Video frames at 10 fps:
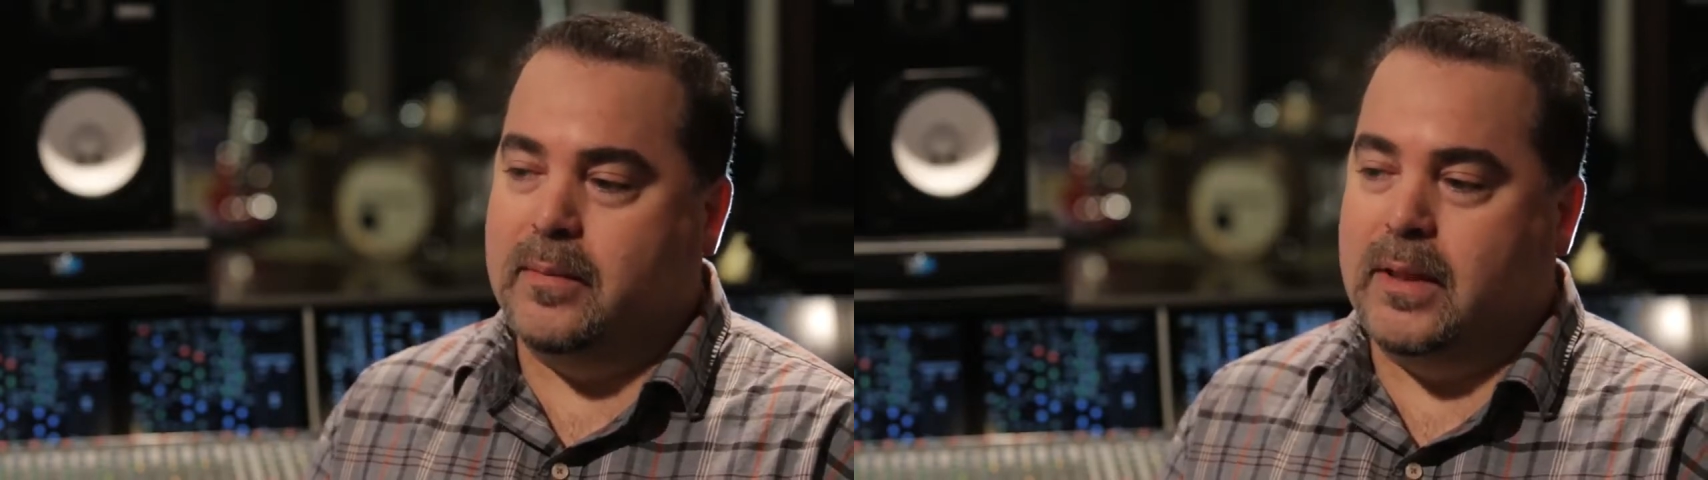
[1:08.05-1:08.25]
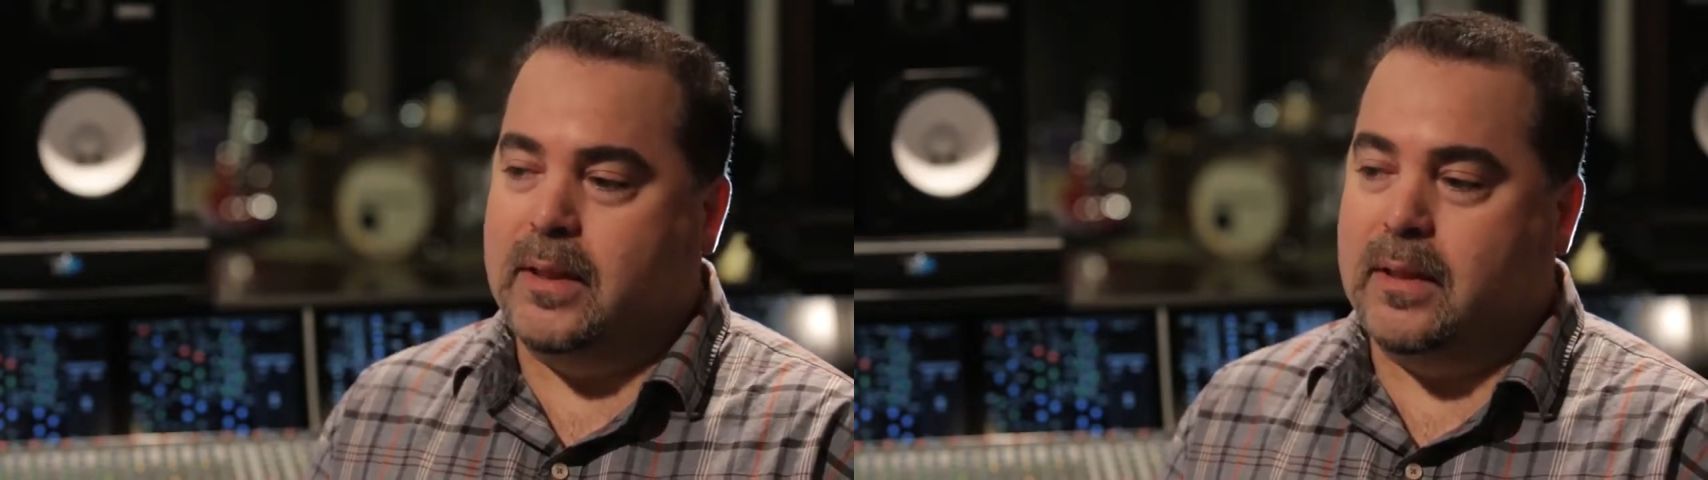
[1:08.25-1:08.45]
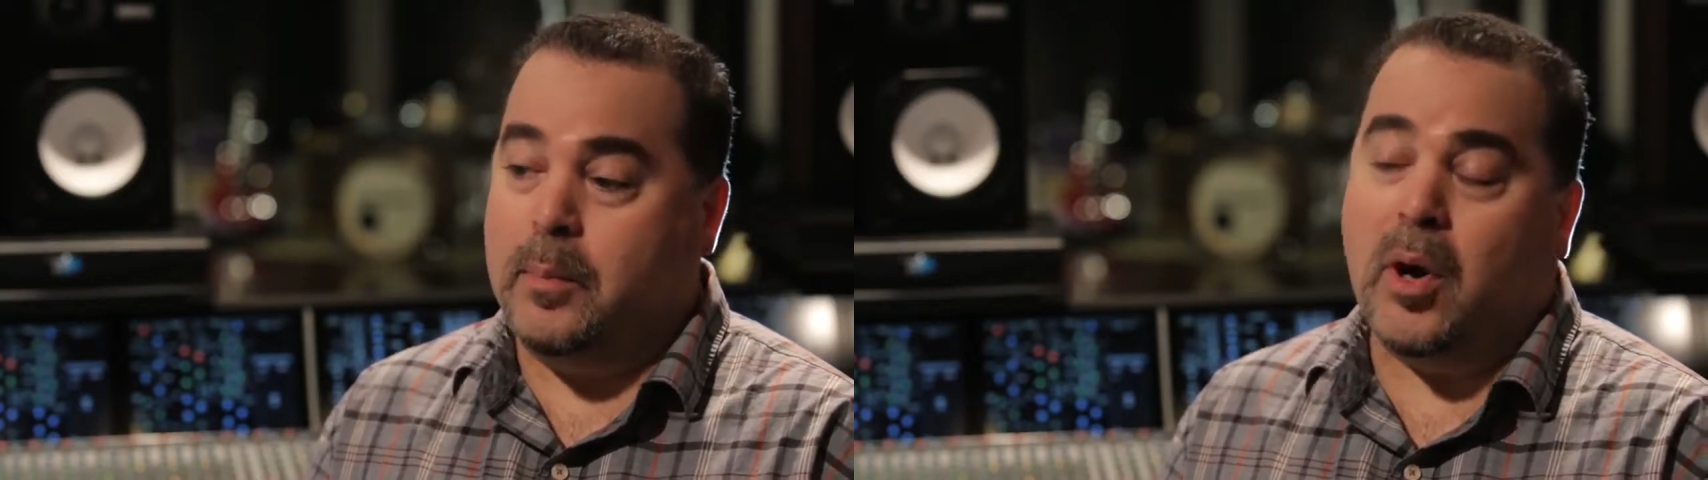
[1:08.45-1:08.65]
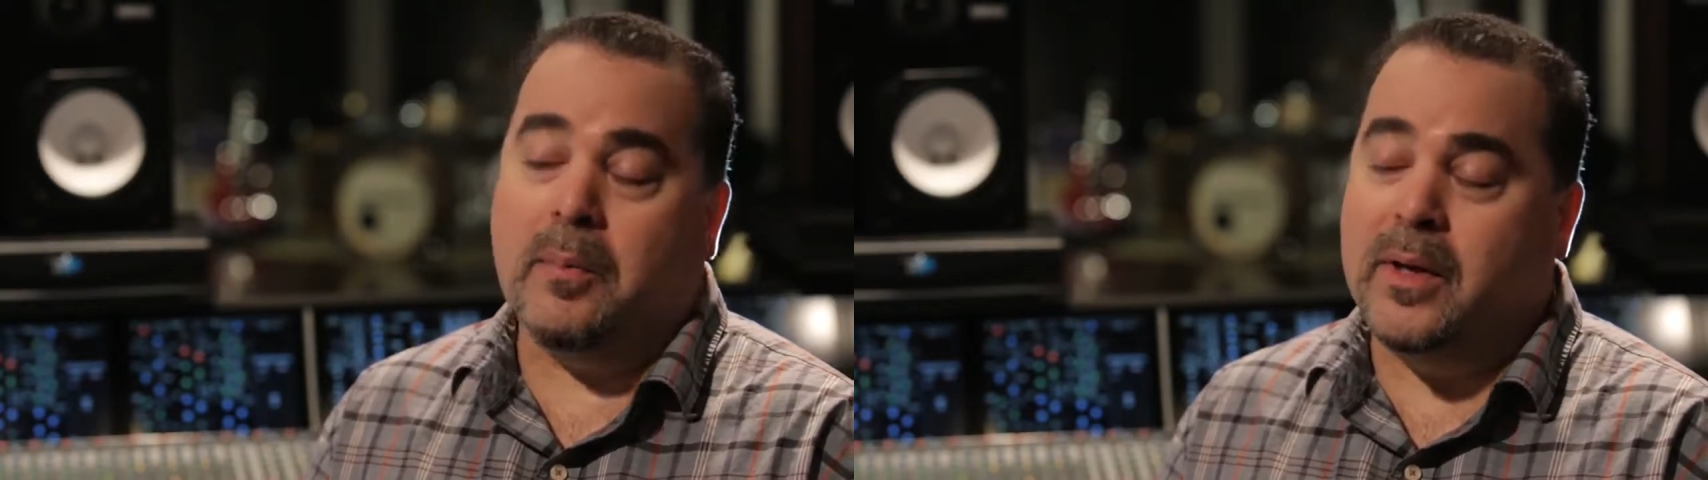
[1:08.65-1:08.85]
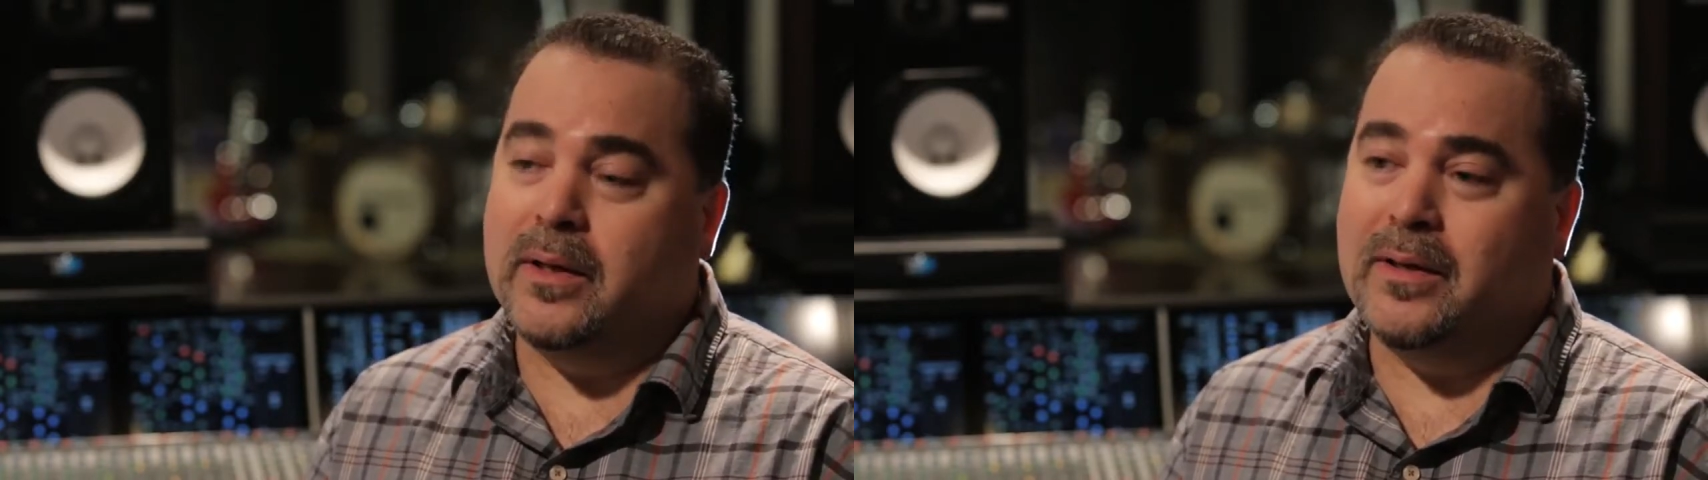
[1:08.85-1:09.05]

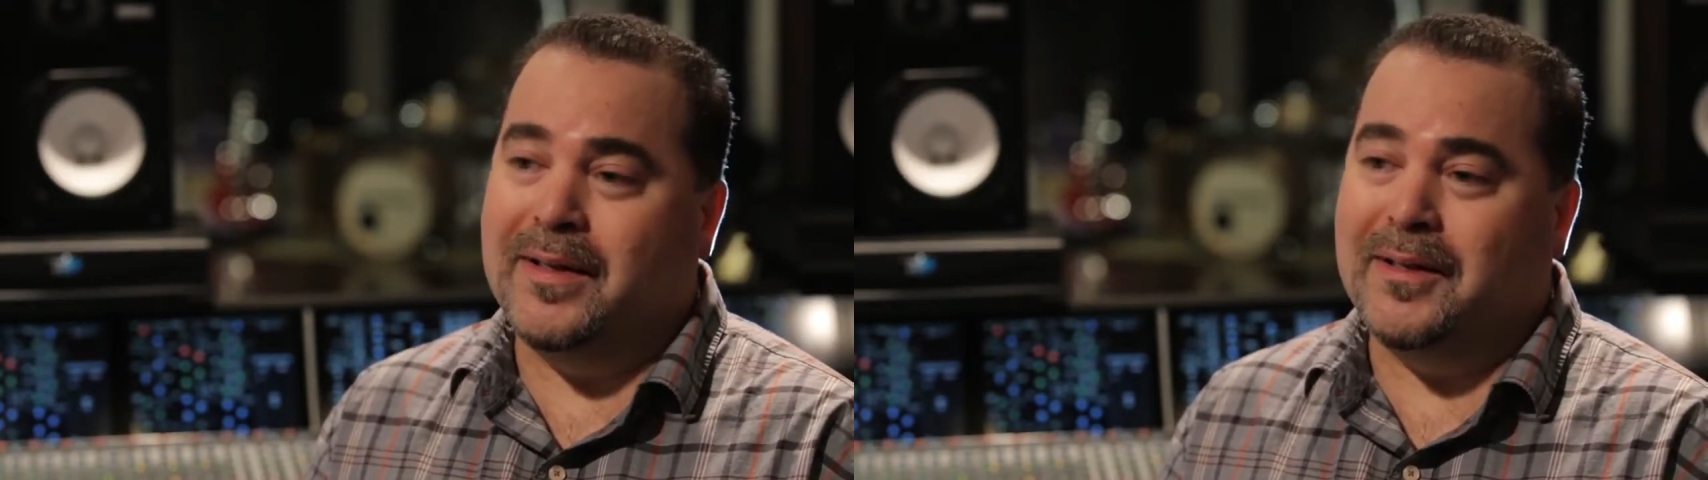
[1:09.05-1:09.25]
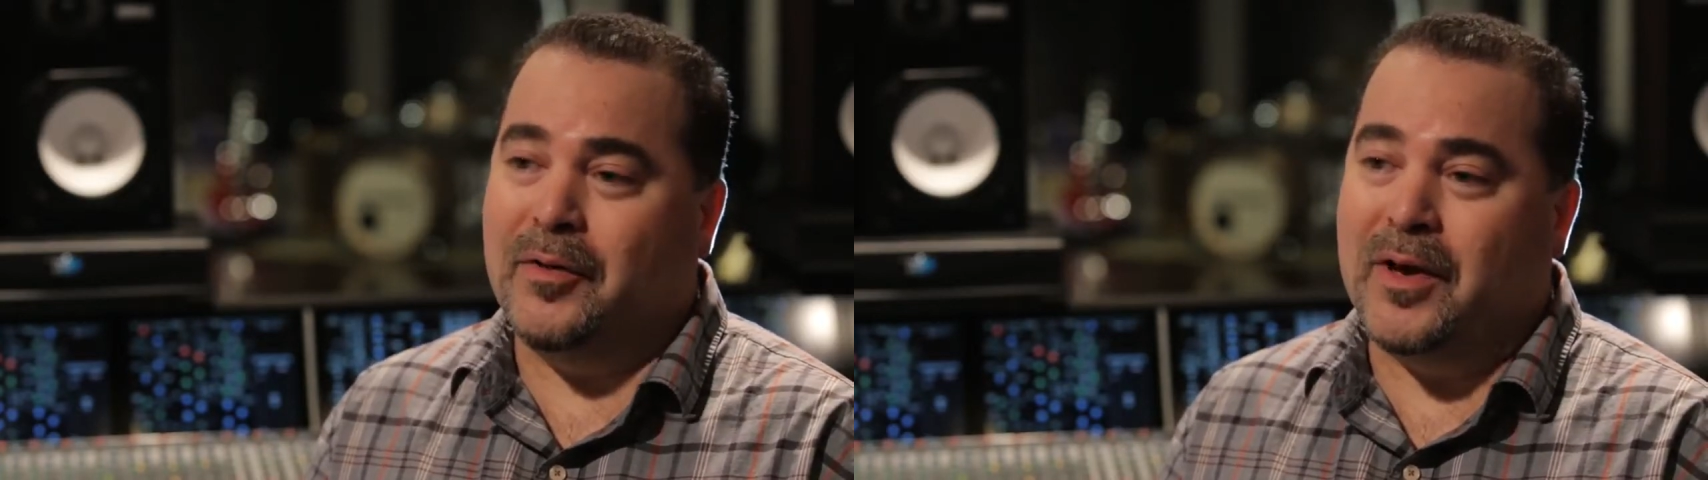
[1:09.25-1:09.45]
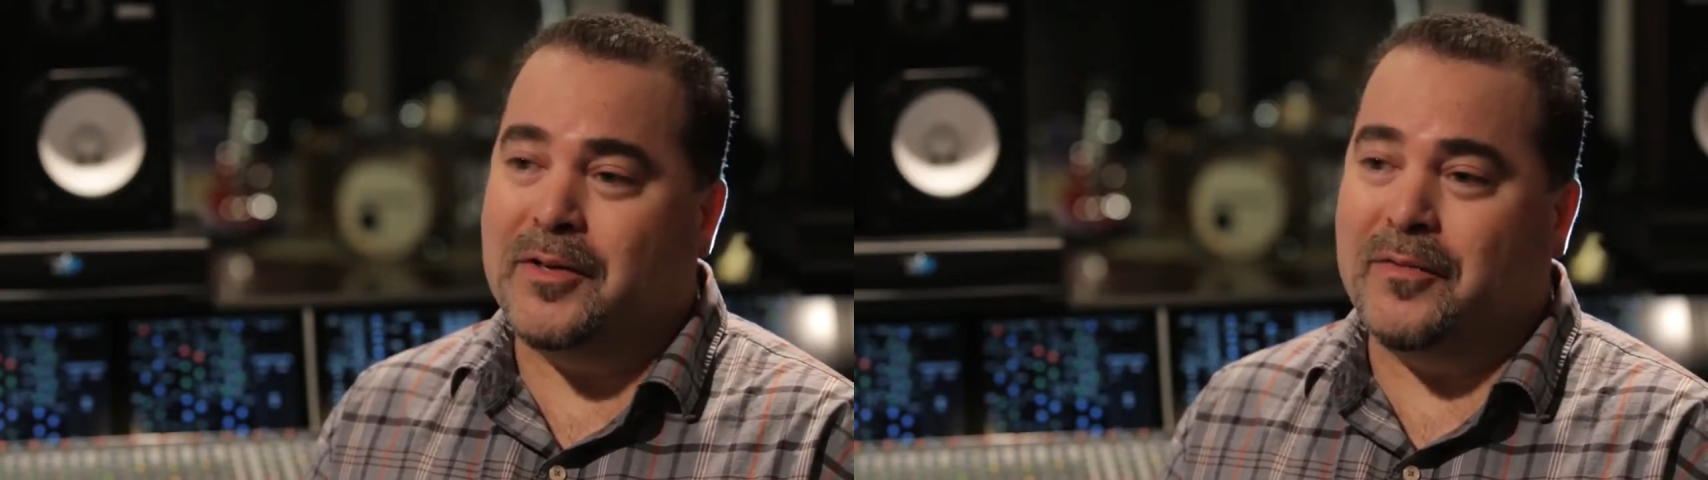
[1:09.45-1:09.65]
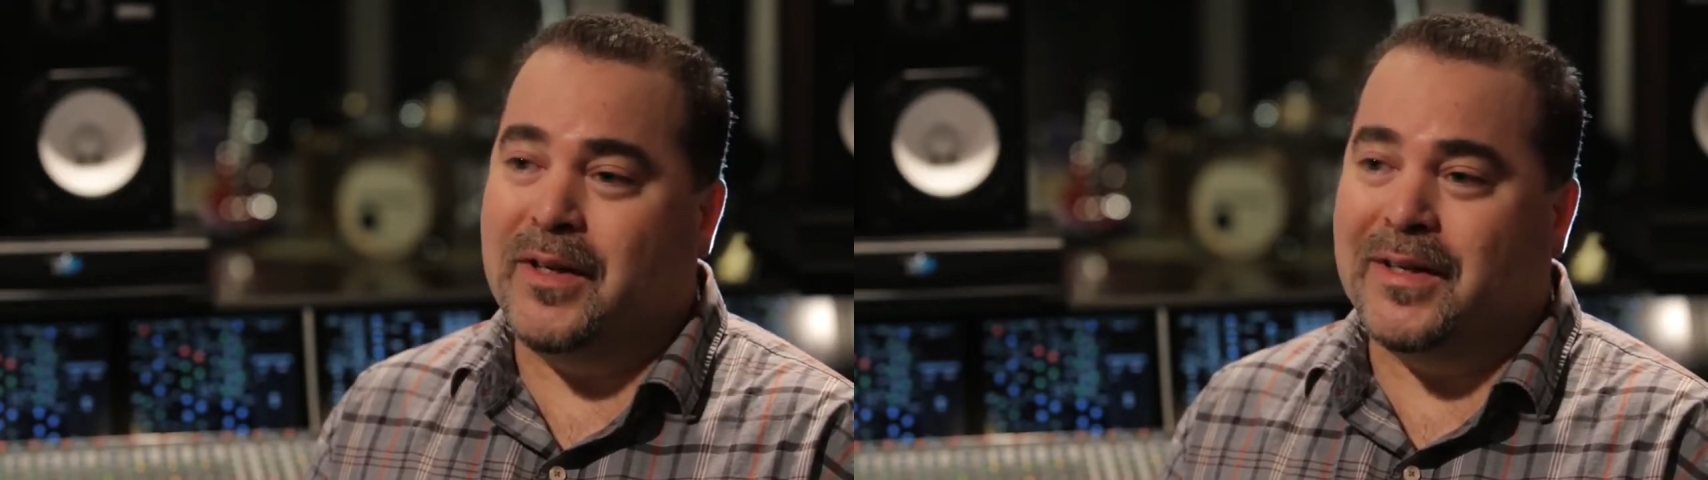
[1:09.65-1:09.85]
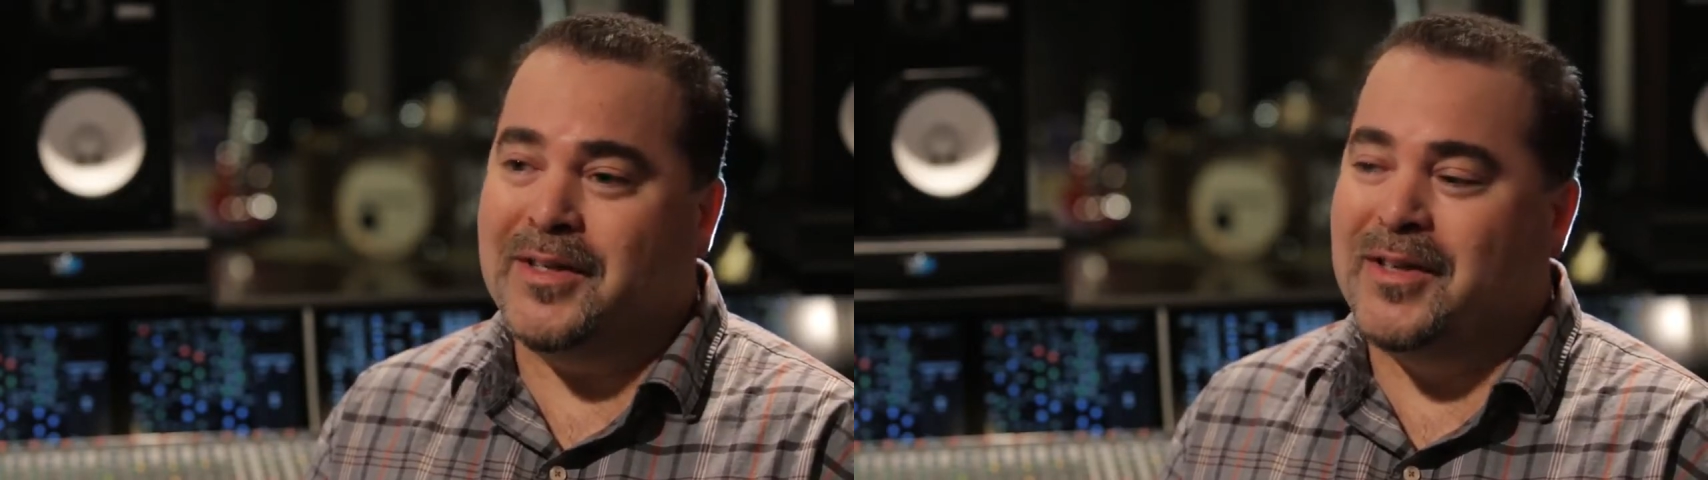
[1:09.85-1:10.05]
apartment in Greenwich
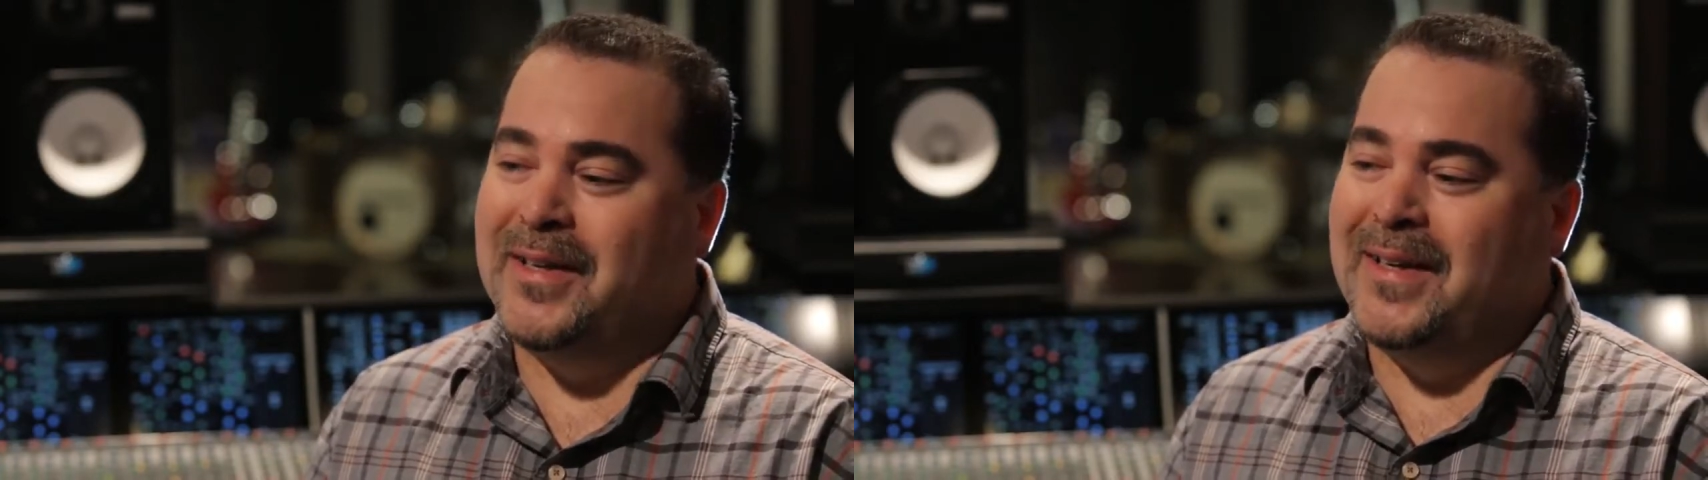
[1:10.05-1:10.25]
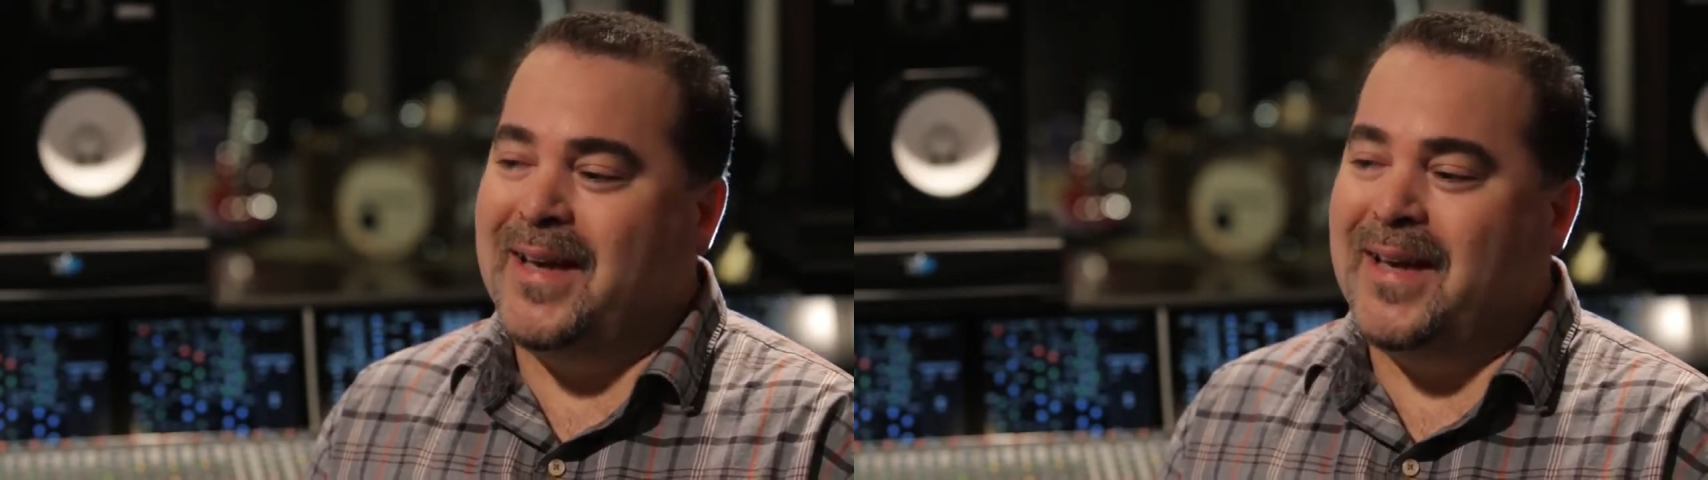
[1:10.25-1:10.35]
Village